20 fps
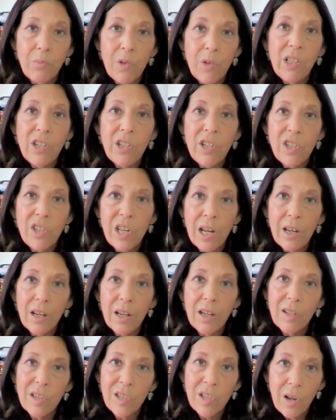real estate
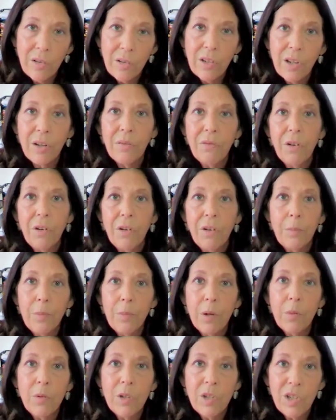consulting firm
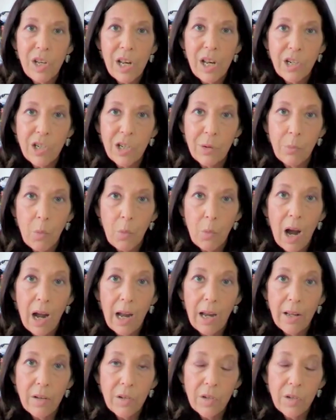that was nationwide.